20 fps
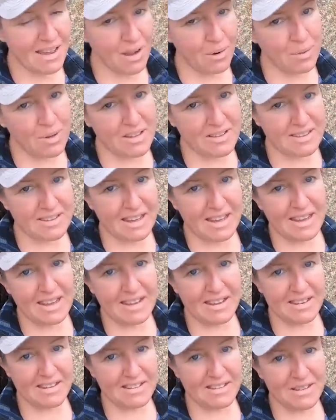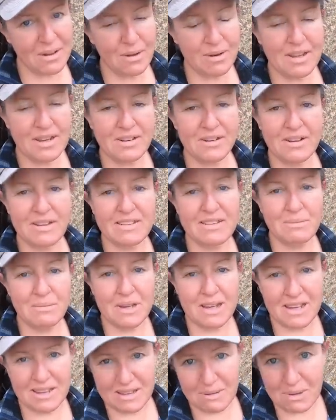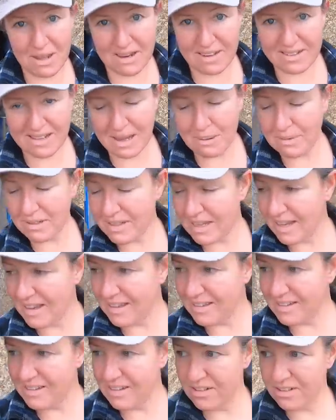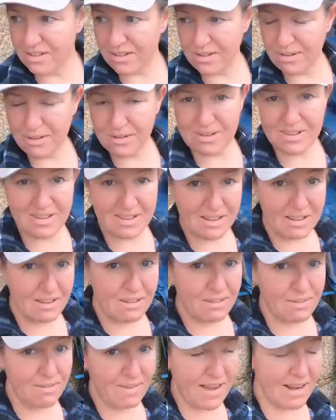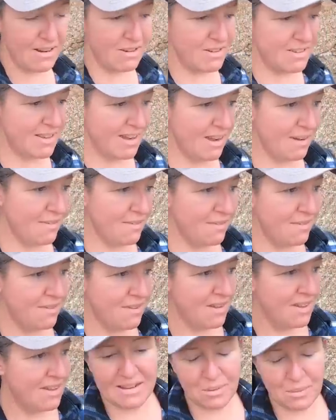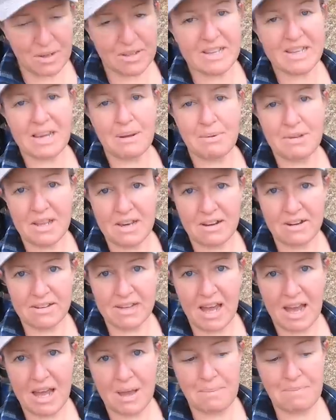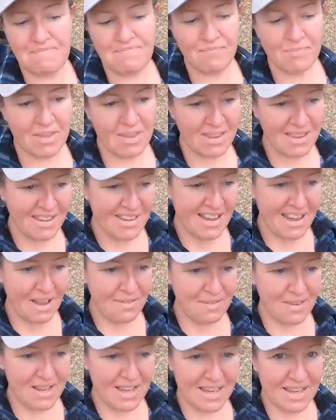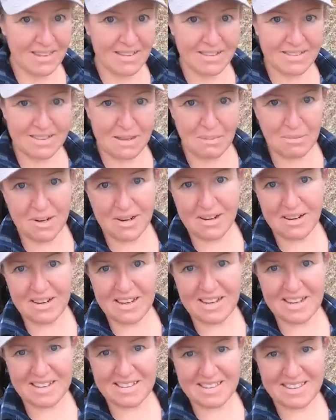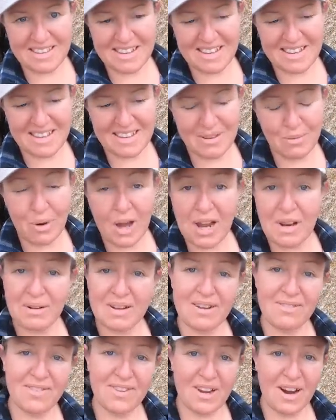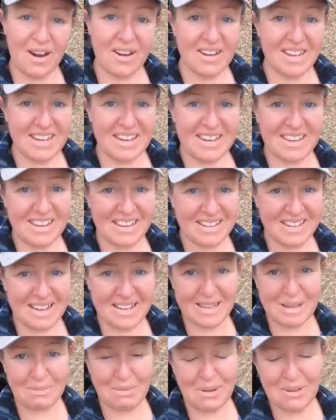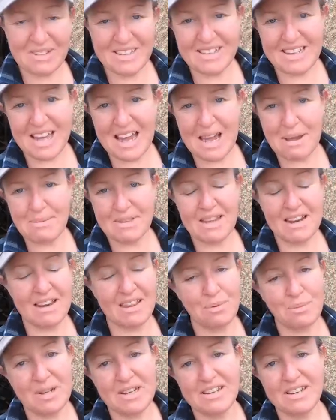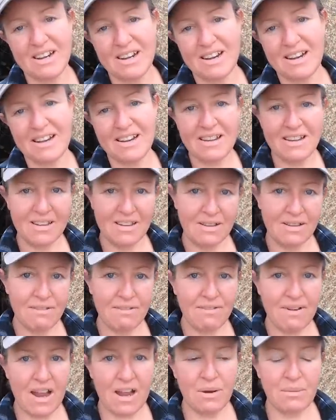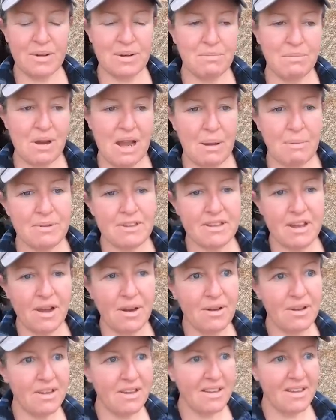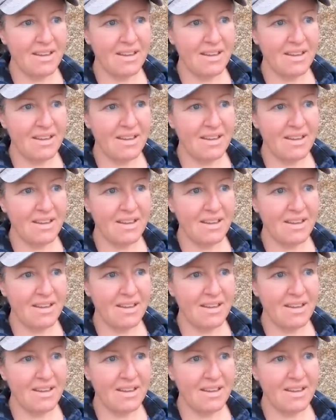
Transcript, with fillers: I will say, don't underestimate the amount of time it takes to do fire stuff. It will take up a lot of your time. I feel like in the summer, it's the watering of the garden that takes up loads of time, and then in the winter, firewood prep. So